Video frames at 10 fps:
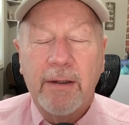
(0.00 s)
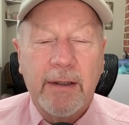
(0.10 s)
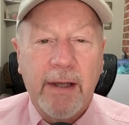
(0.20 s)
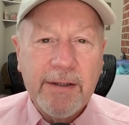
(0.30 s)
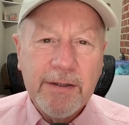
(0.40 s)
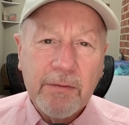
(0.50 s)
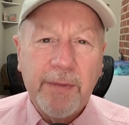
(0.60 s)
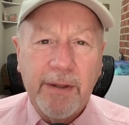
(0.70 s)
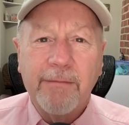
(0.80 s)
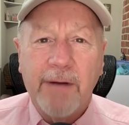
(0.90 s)
and still
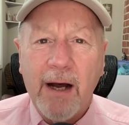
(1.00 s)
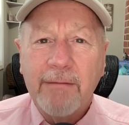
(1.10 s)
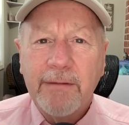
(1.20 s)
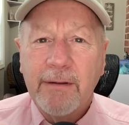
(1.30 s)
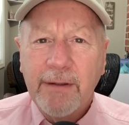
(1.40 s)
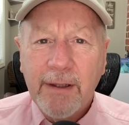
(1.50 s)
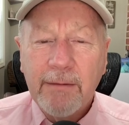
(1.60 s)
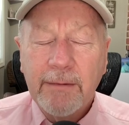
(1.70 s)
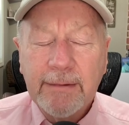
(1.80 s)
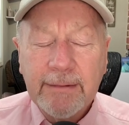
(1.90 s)
be involved.
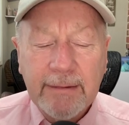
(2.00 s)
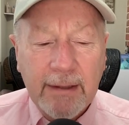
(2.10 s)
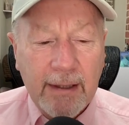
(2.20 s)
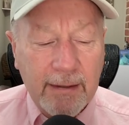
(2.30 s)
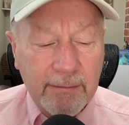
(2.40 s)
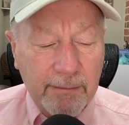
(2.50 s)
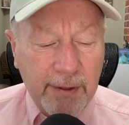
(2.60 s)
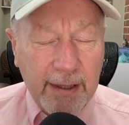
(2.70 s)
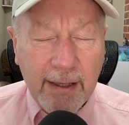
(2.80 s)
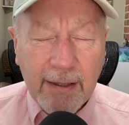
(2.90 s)
But again,